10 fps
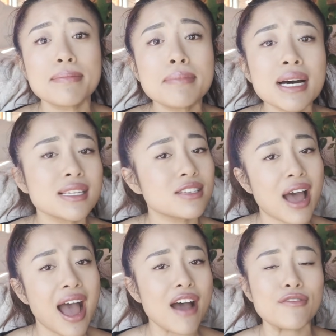a must to
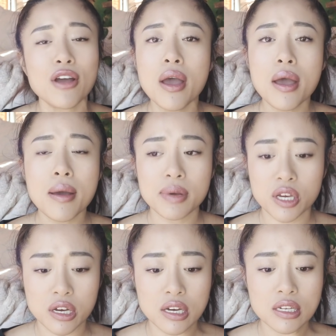have
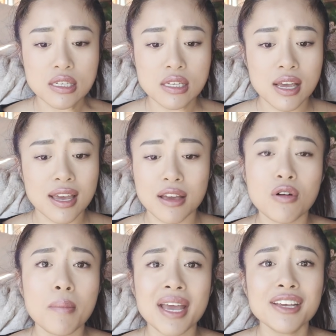because it
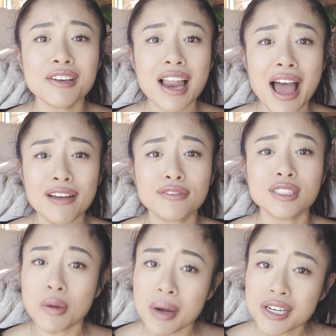will make your life
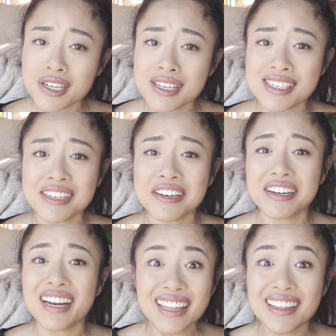so much
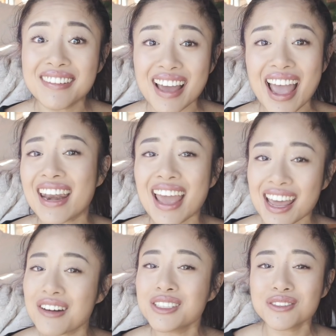easier in the van
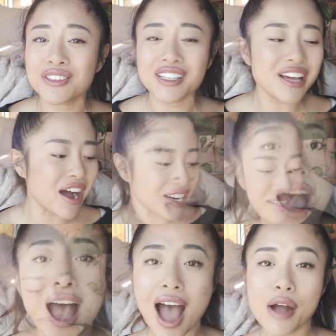and also for the dog.
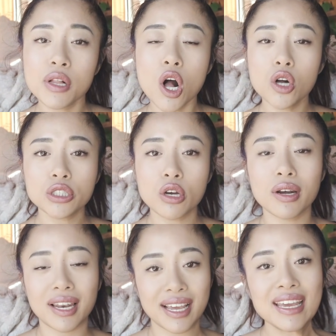I will also
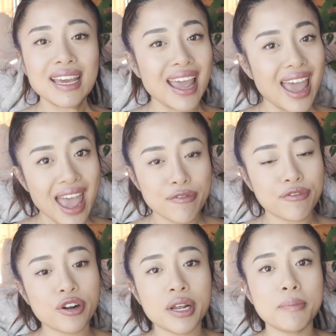link
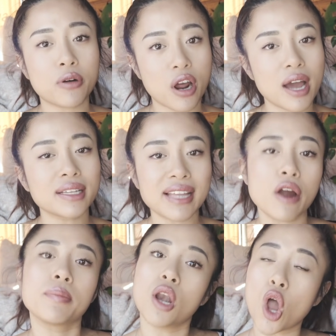every product
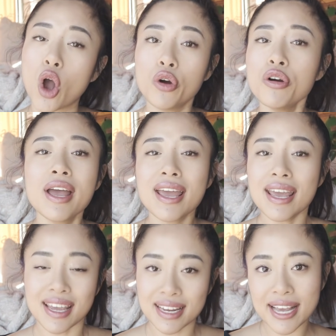down below
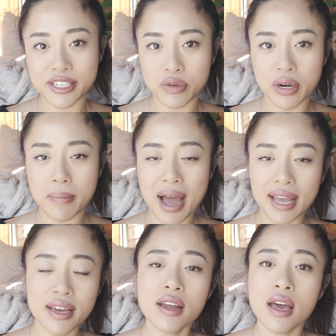in case you want to buy
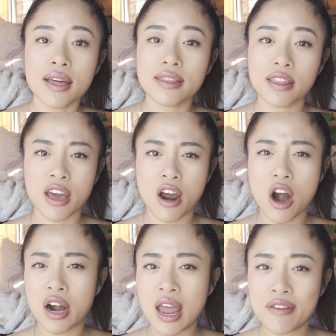it. There
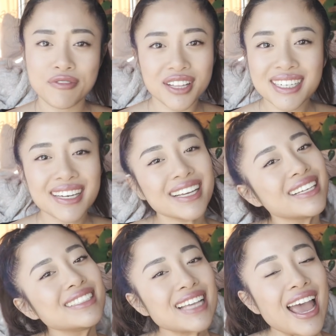are affiliate
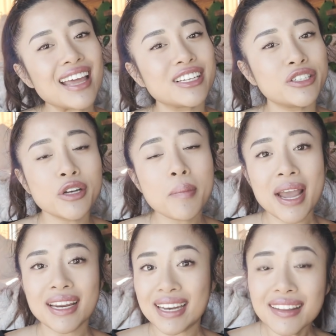links and you don't
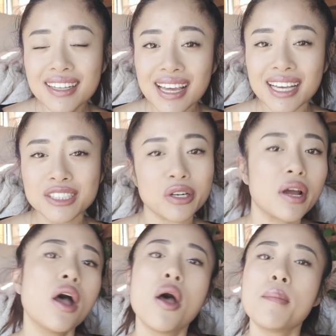pay nothing
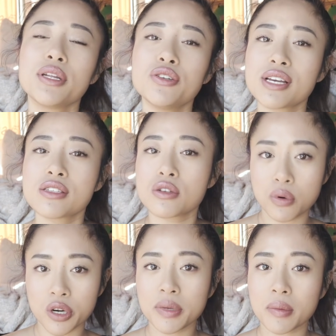extra, but you can
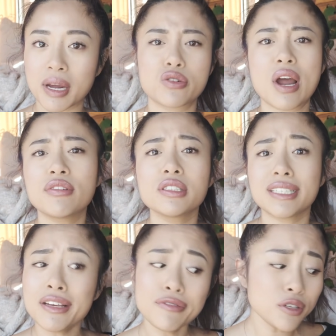support me on my travels
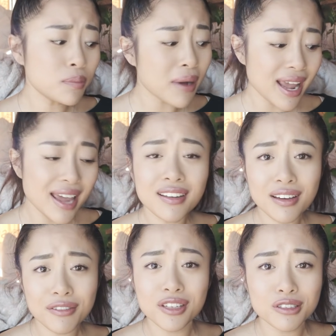if you buy
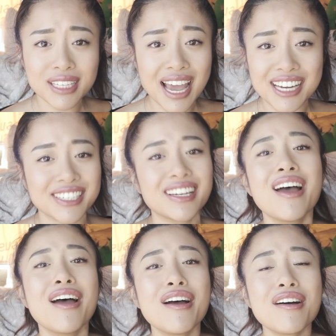any of those gadgets
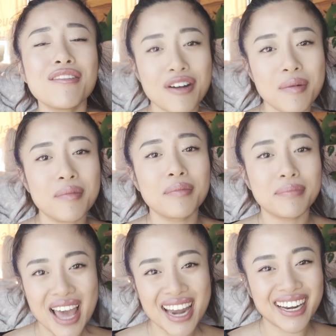from
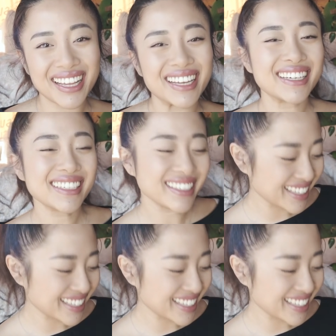that link.